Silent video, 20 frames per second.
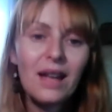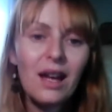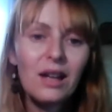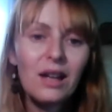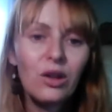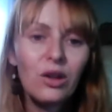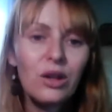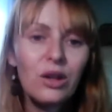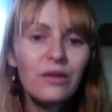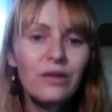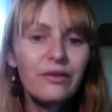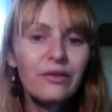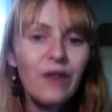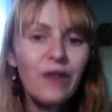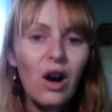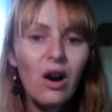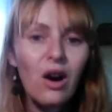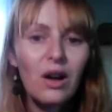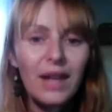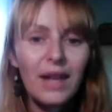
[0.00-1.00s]
A lot of
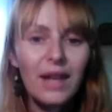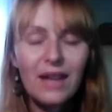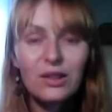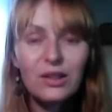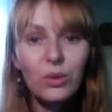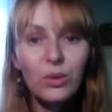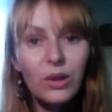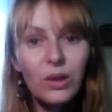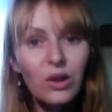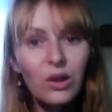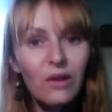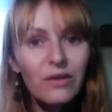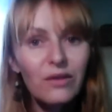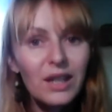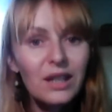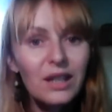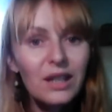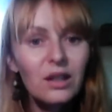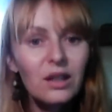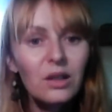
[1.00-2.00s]
our guests who are not
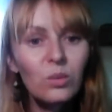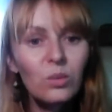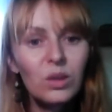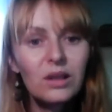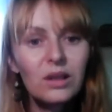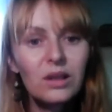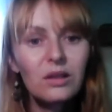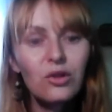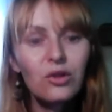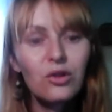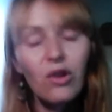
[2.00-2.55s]
vegan will